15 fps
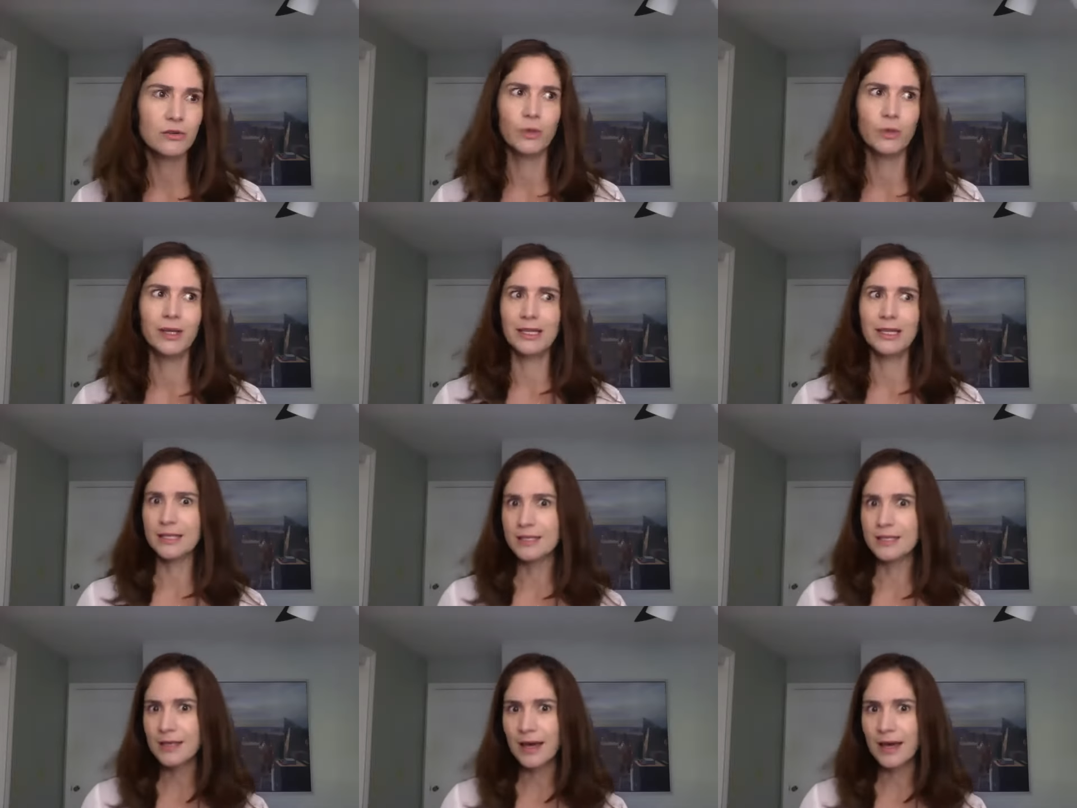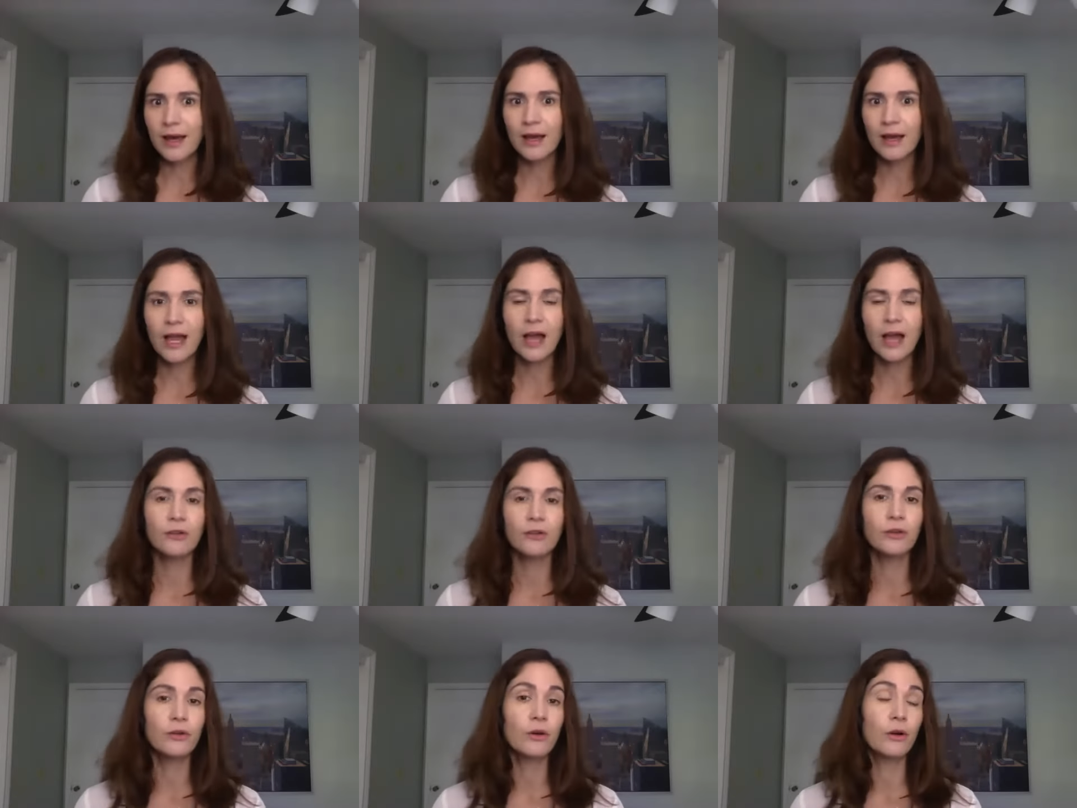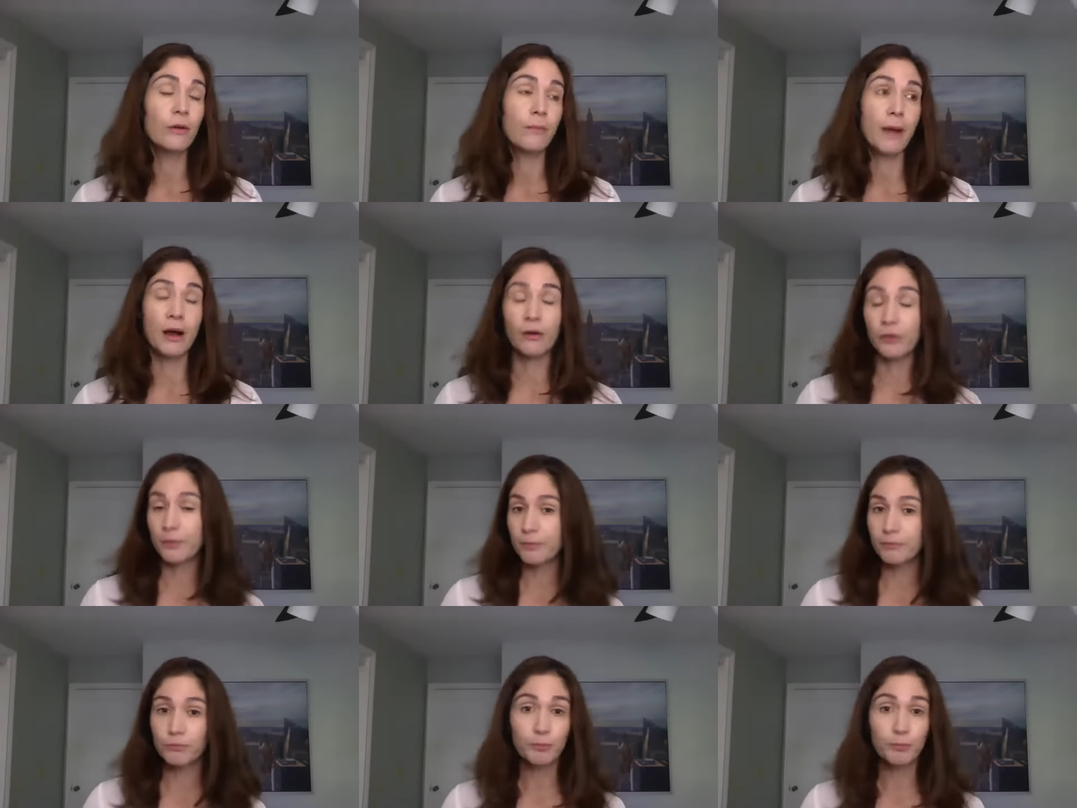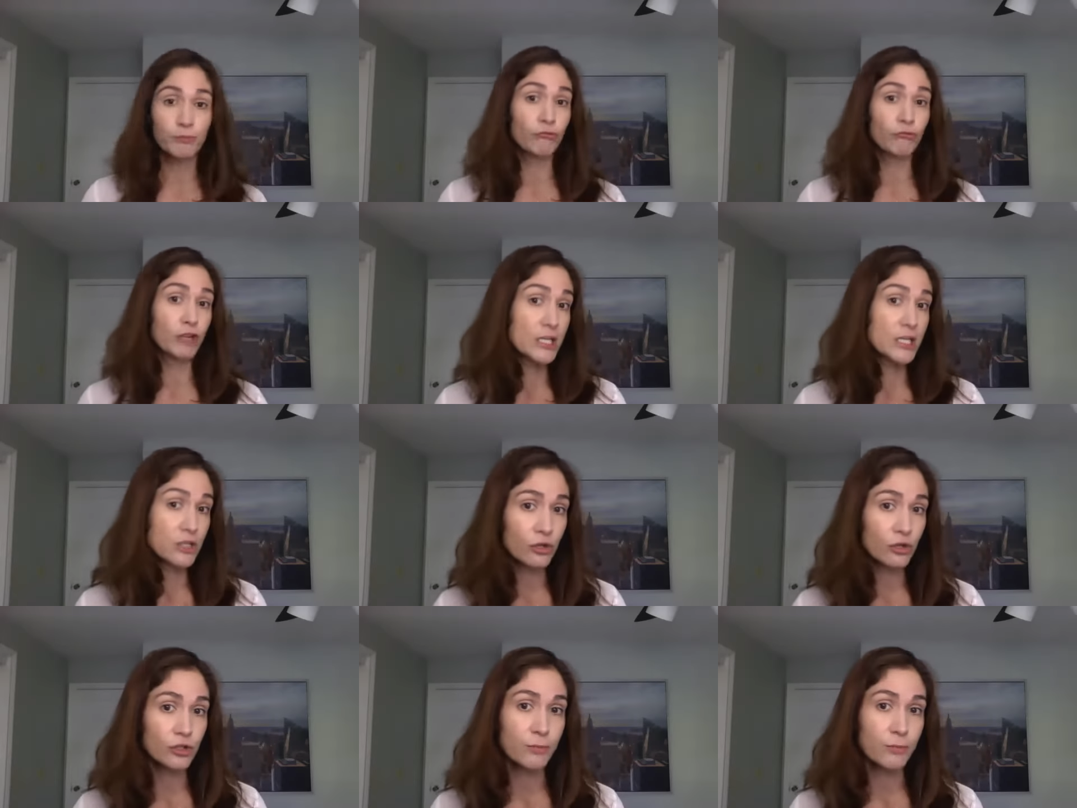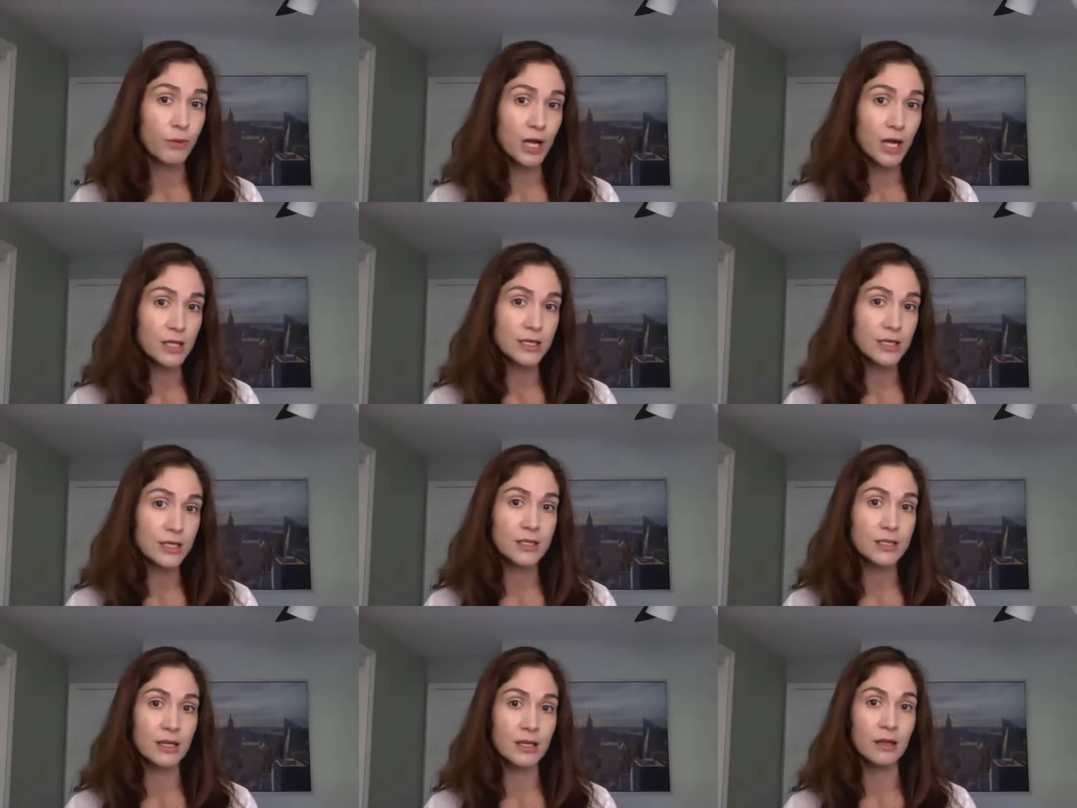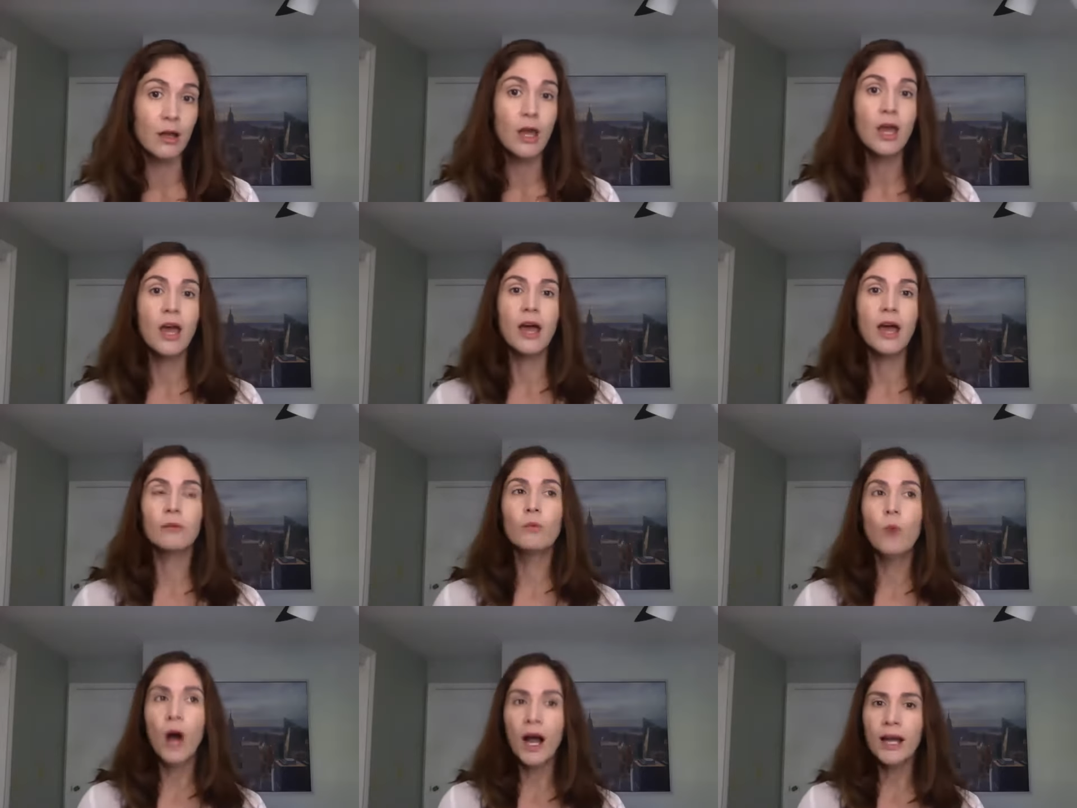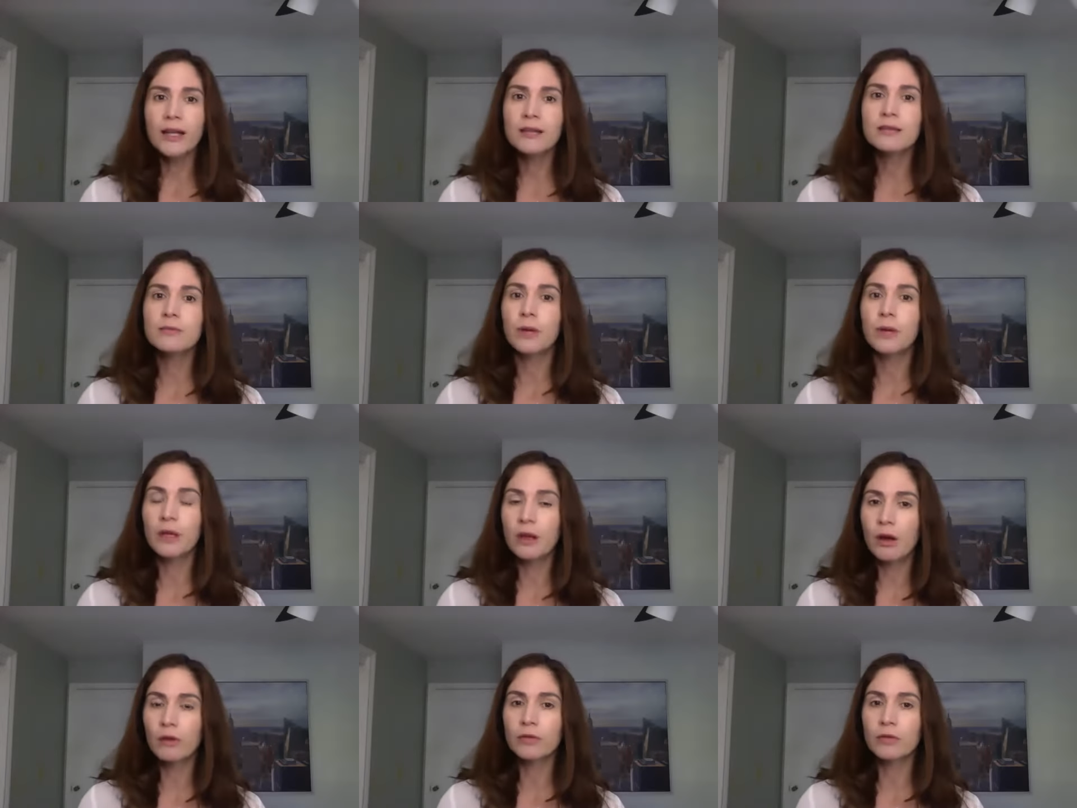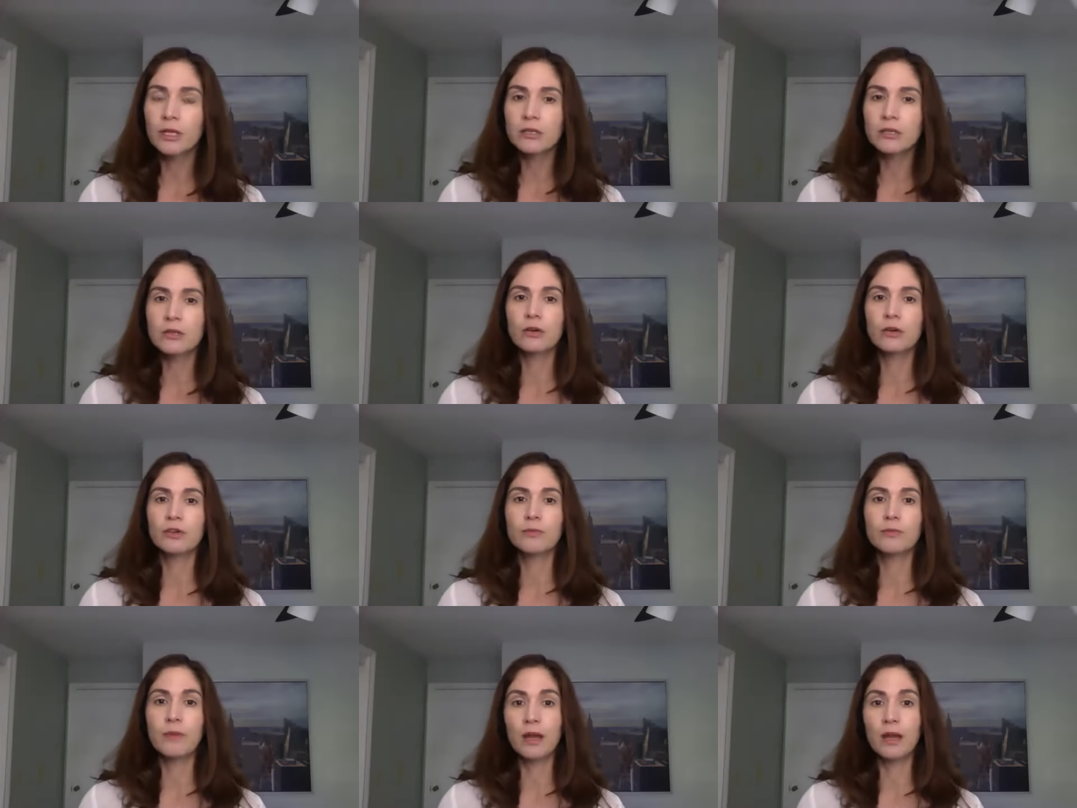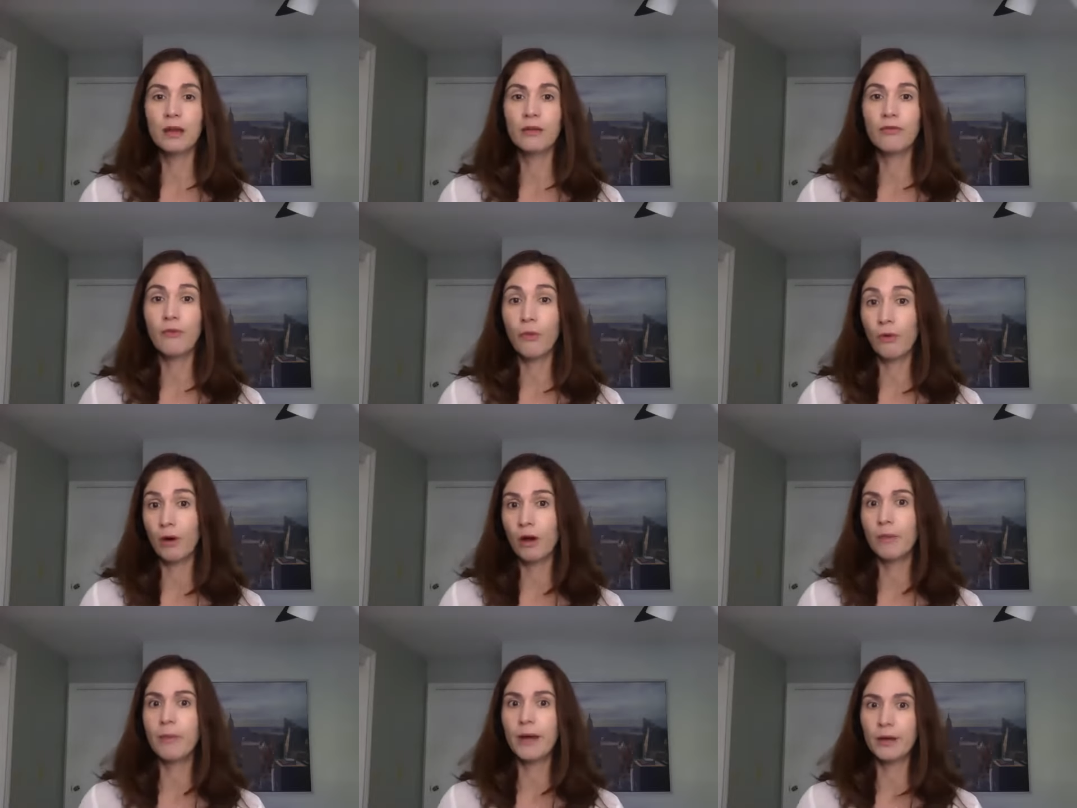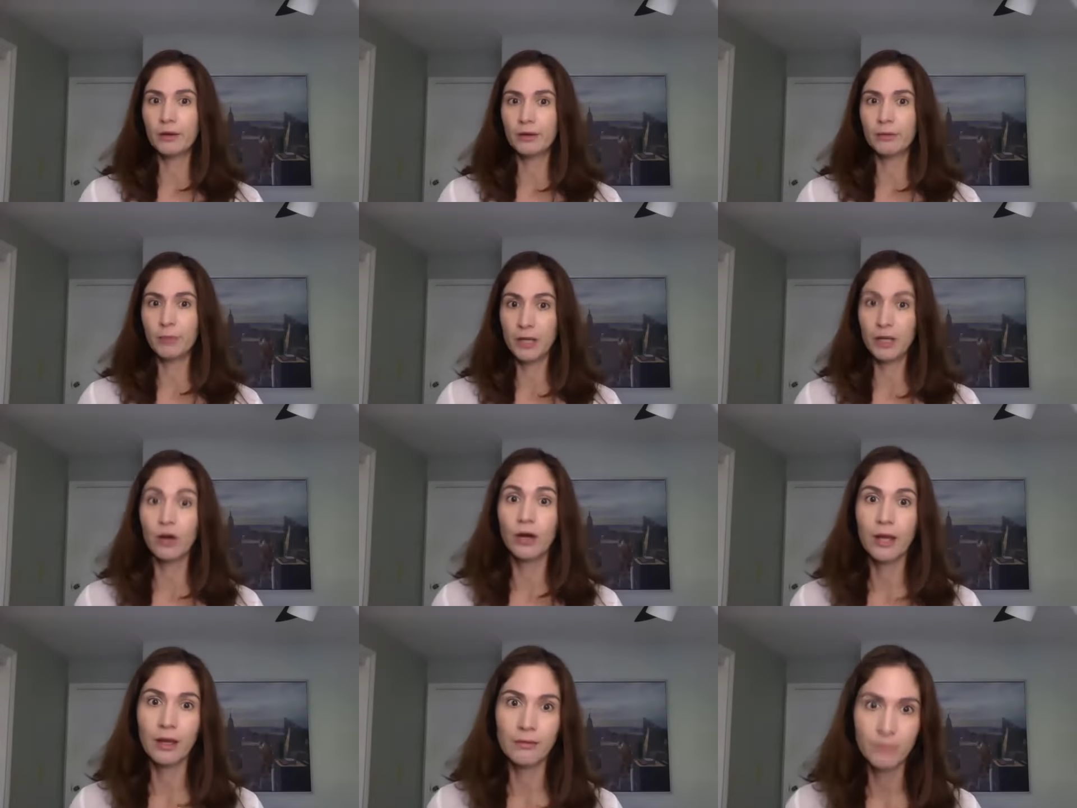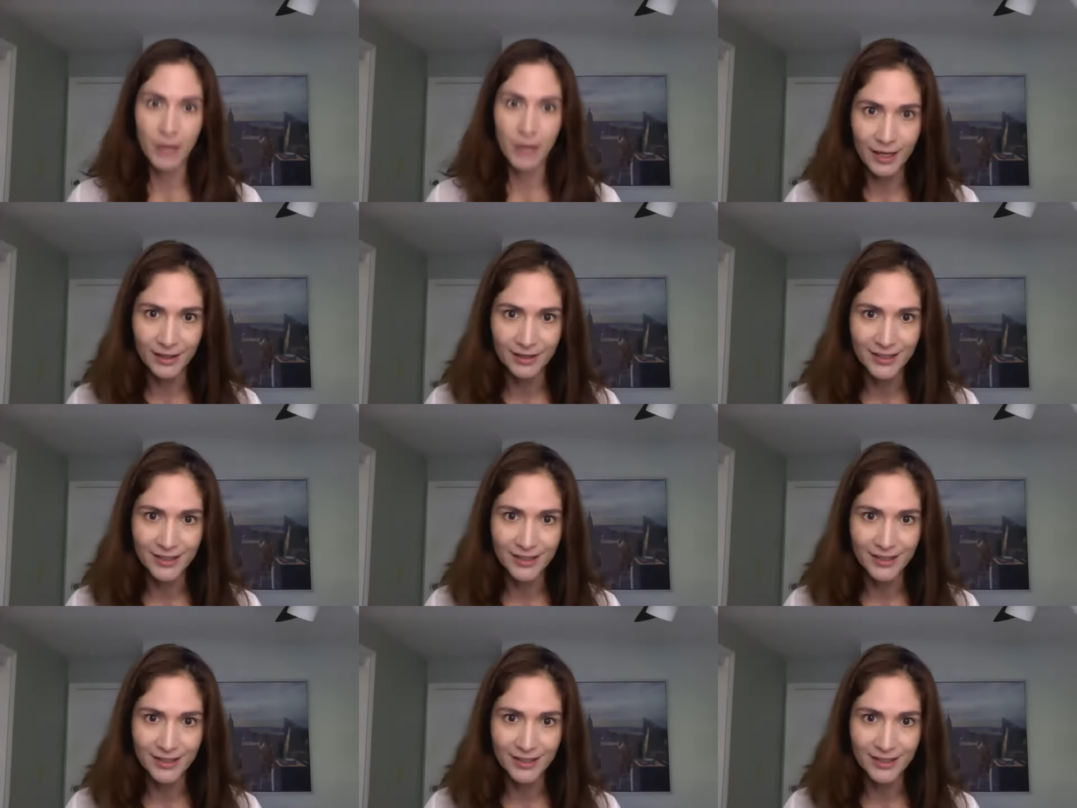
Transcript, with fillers: What is that? How do you go about the research process and and why does PR research make for a better PR campaign?